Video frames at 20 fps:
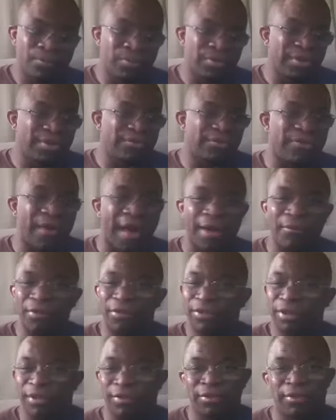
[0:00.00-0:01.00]
five or
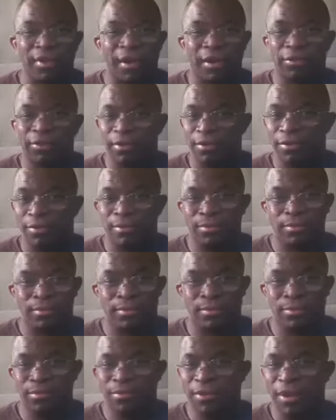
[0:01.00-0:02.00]
six dozen
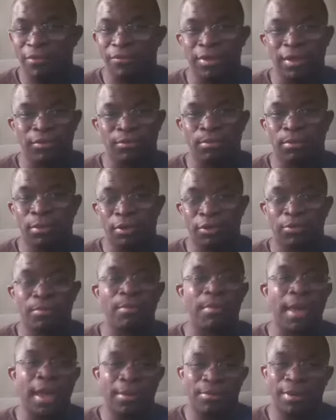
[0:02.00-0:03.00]
of these books,
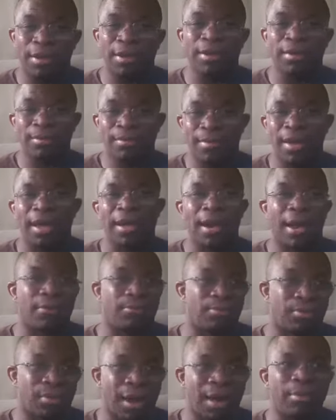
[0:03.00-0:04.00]
maybe, and I'd
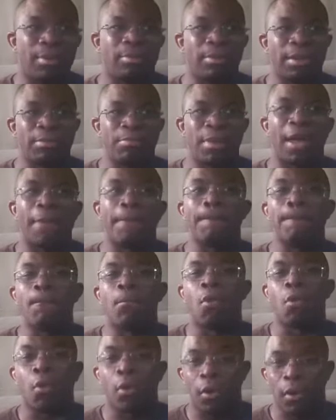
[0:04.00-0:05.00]
probably bet
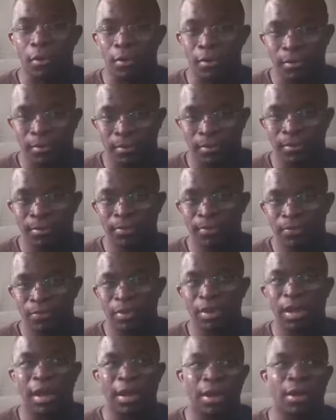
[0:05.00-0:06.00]
more
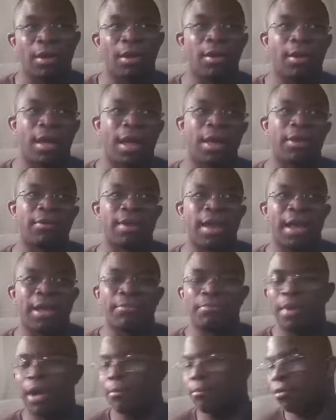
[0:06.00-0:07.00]
uh, I'd, I'd
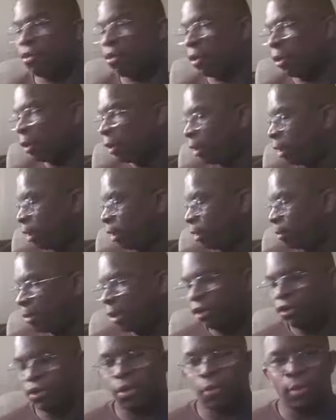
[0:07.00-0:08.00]
bet more.
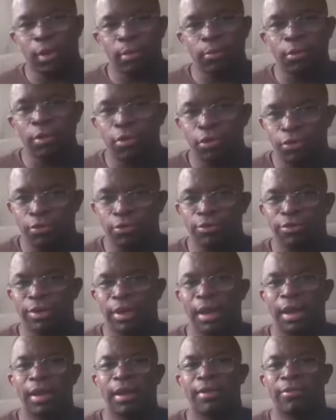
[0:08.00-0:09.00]
But so what I'm going to do
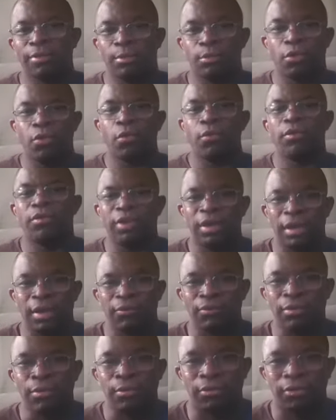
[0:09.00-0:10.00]
today is I'm going to
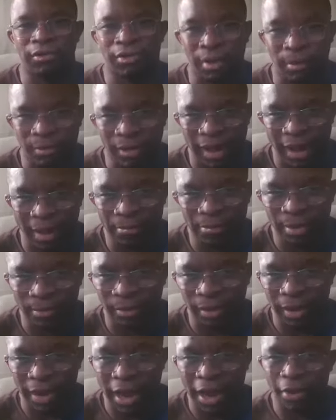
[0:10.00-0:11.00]
give you some of that
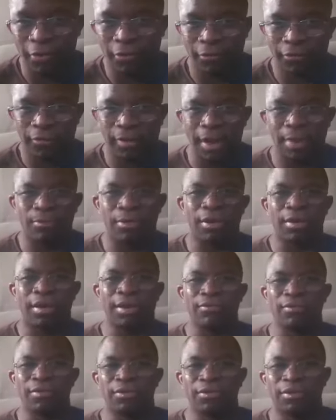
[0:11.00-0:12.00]
bibliography. I'm going to
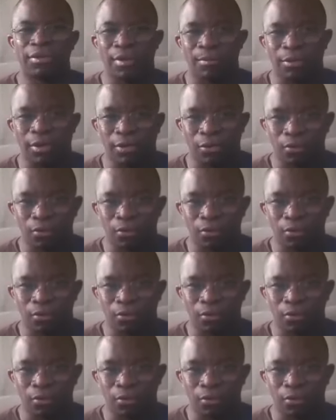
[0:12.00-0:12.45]
give you some of those